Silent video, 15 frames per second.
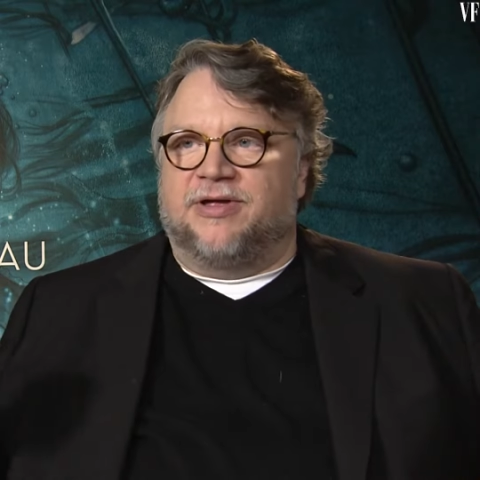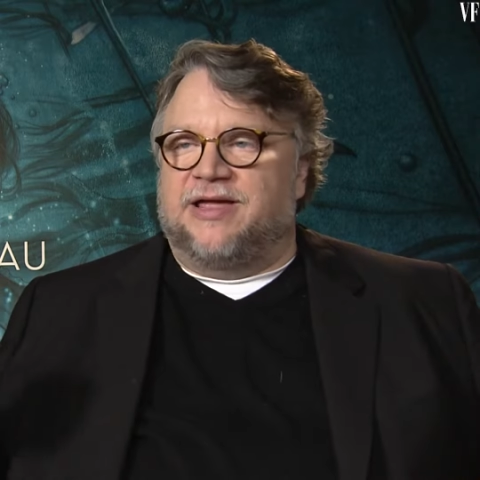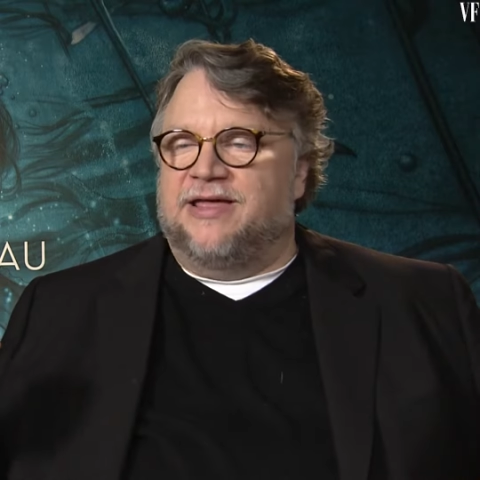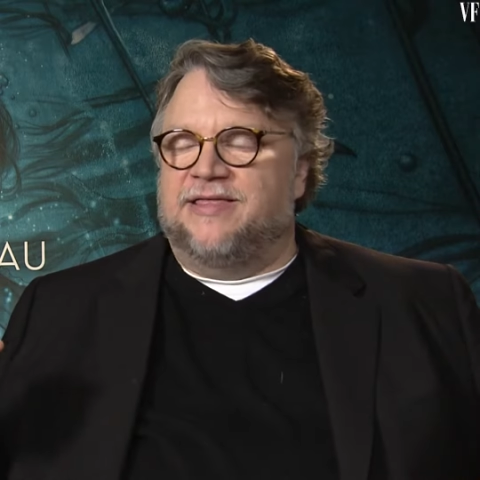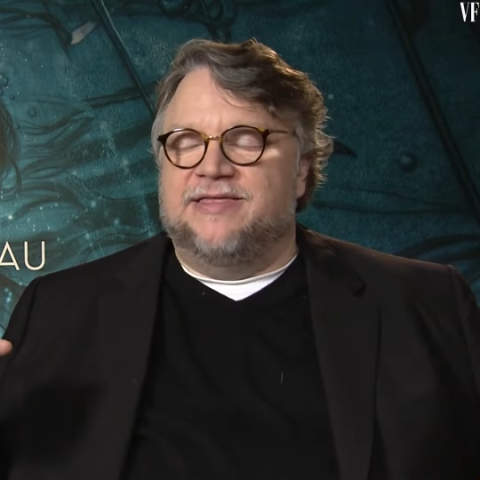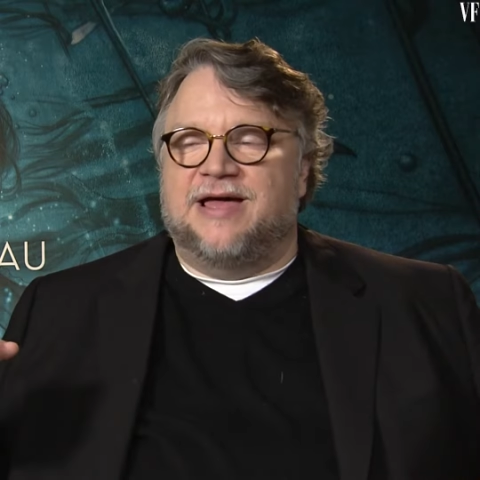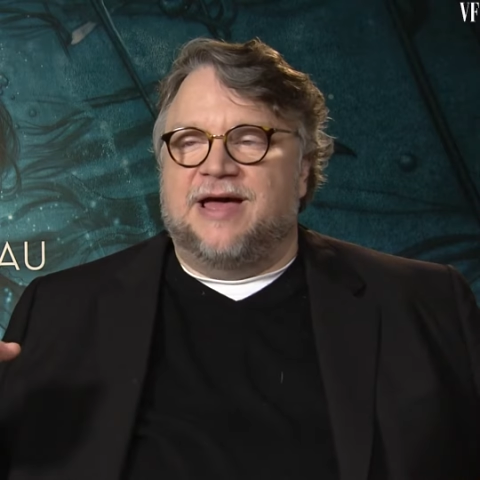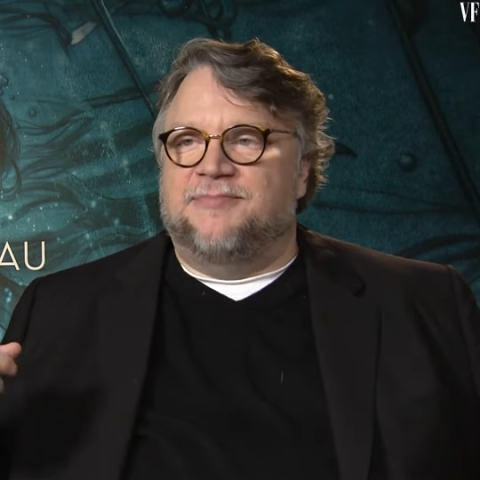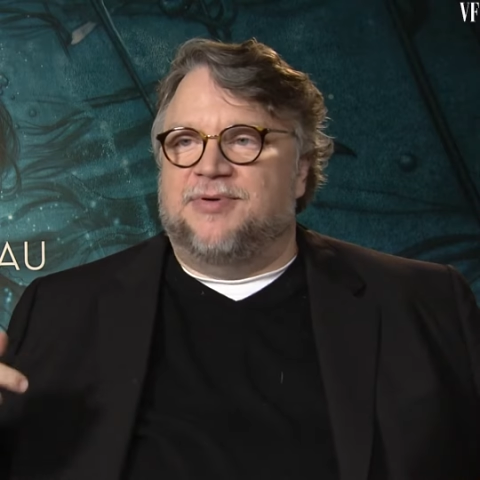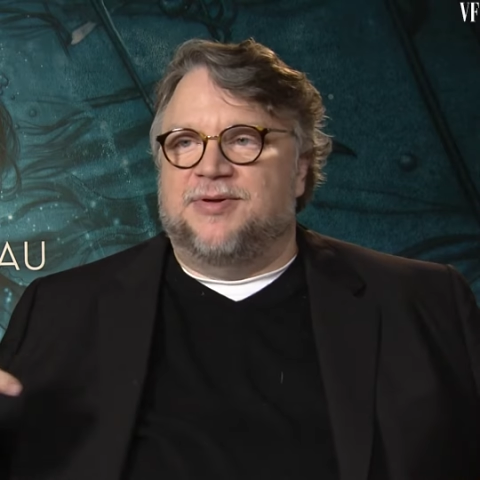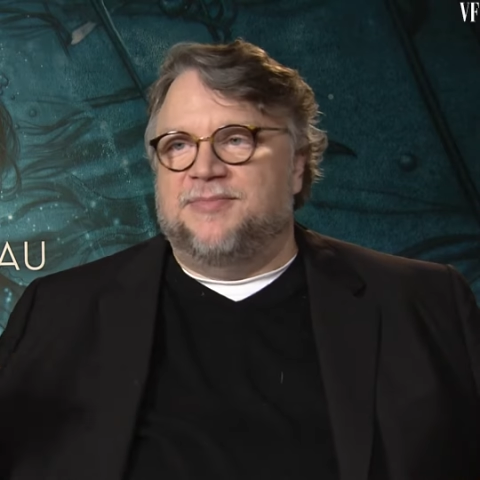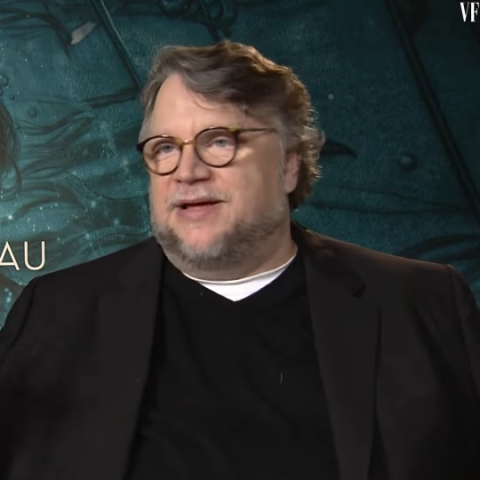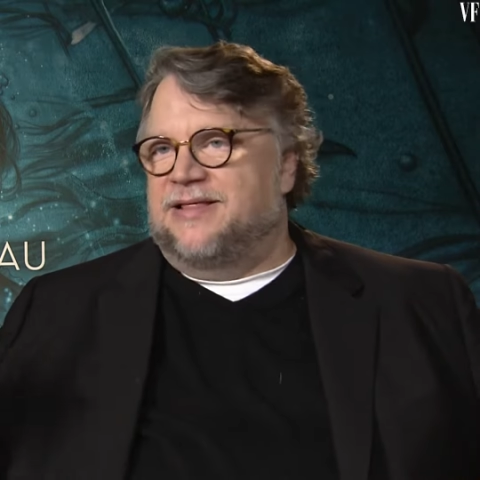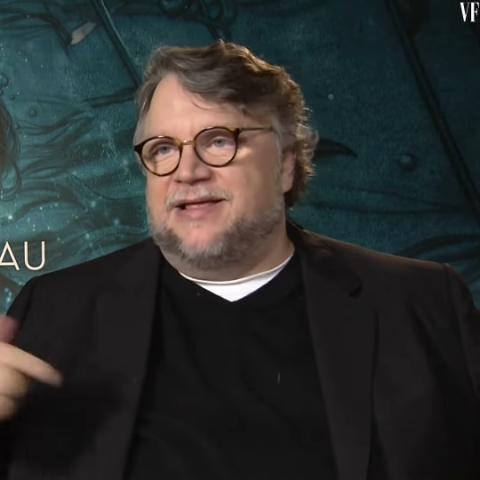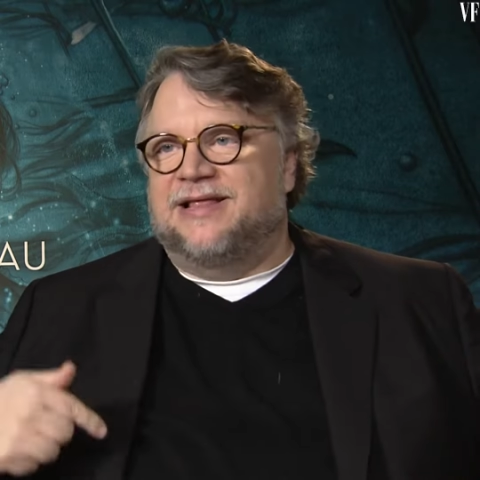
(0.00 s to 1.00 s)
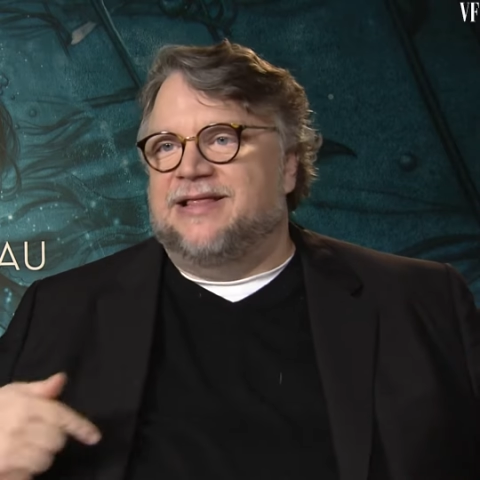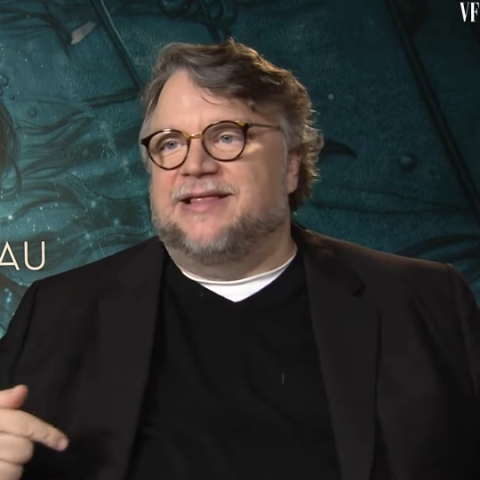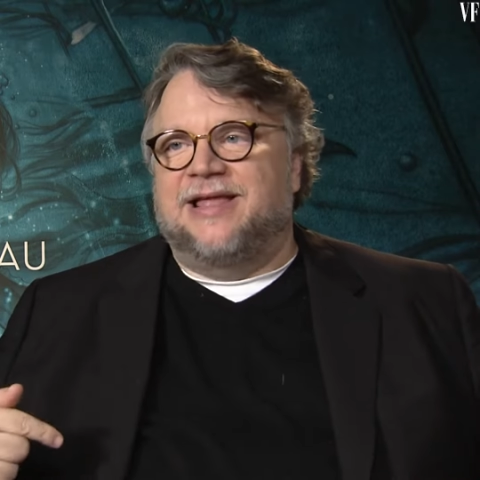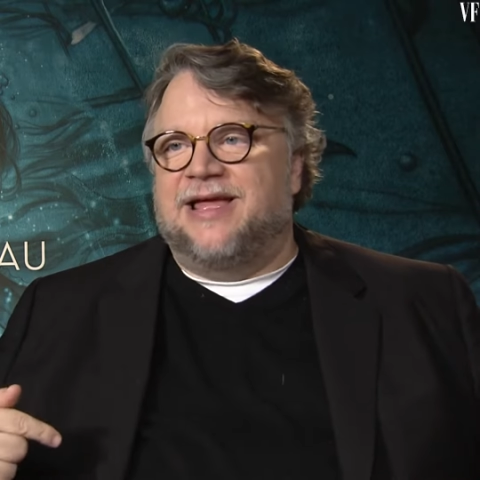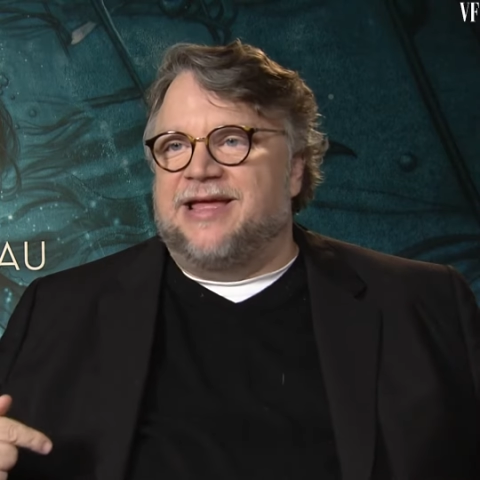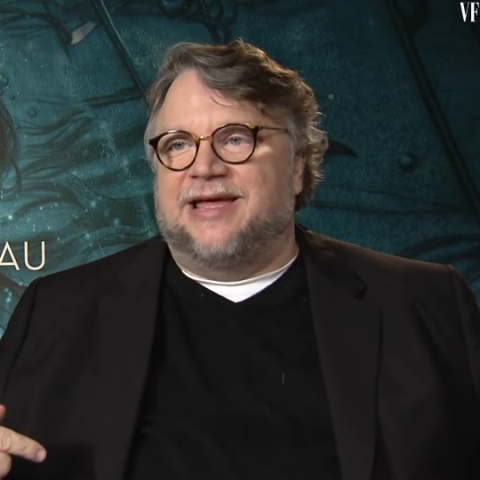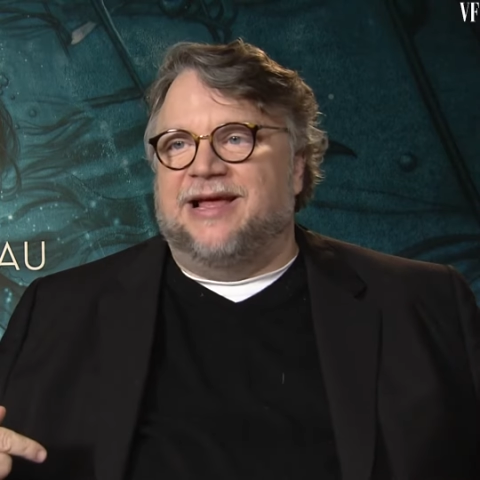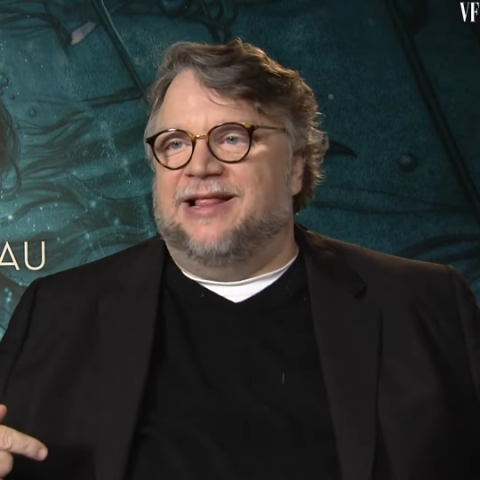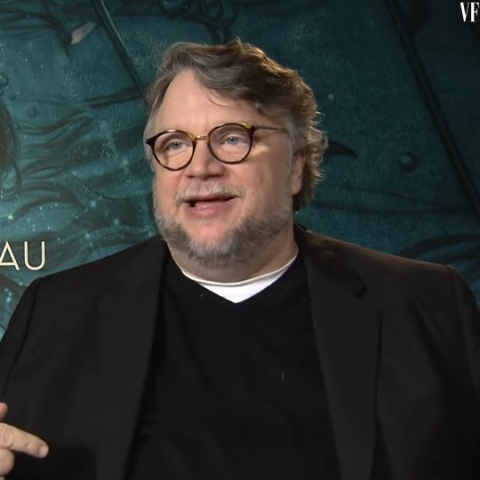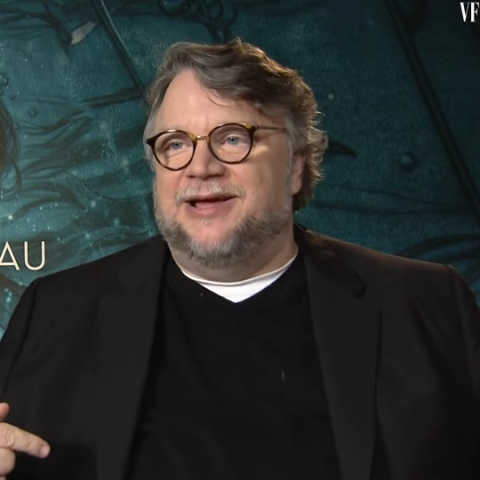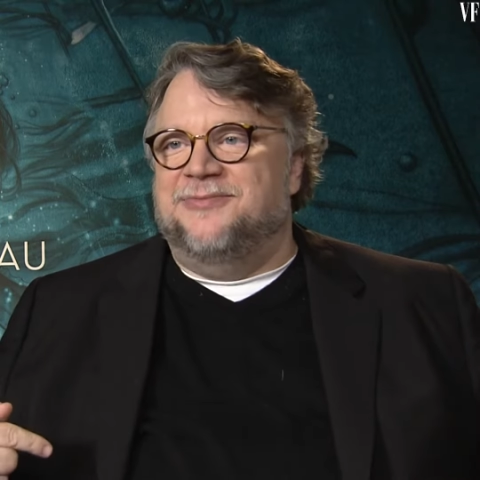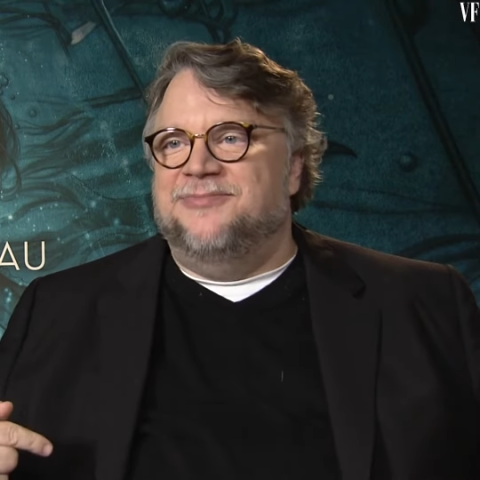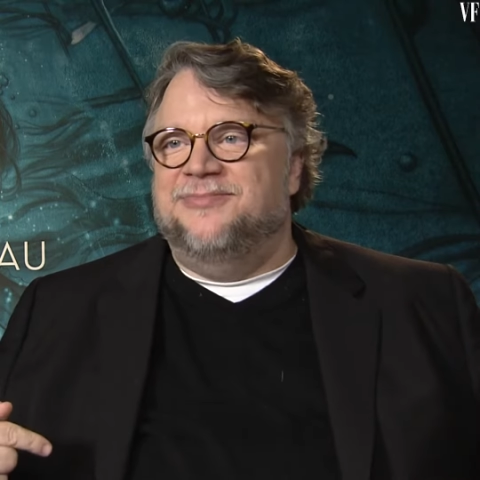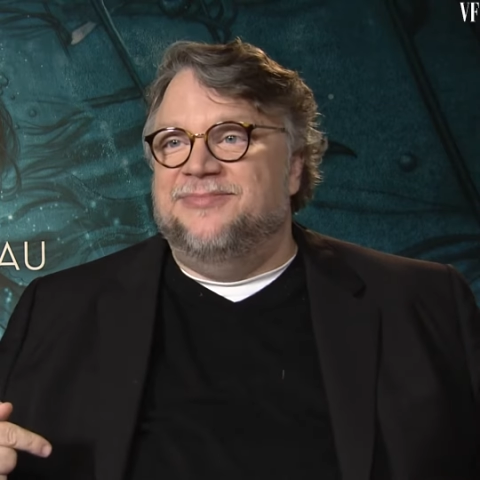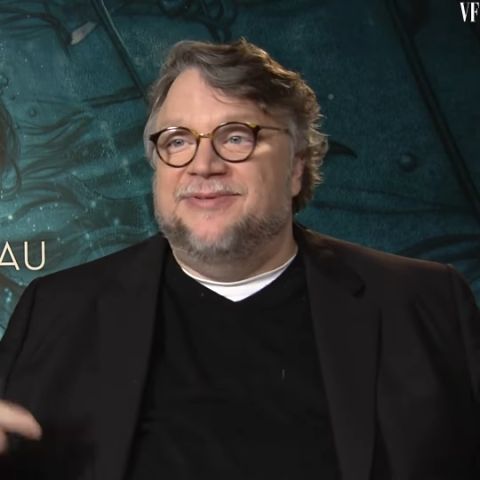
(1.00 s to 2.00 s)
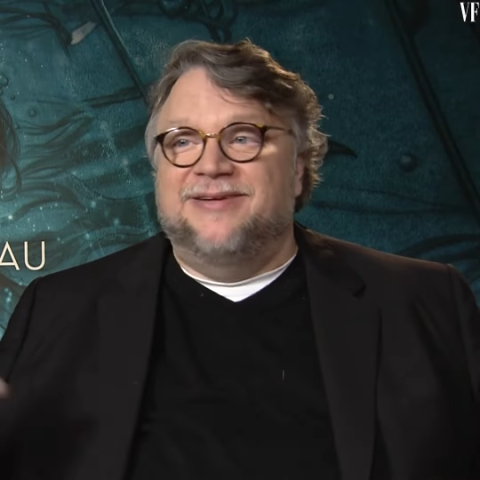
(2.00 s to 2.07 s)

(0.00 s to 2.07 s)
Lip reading: kidnap him, and then they kill him.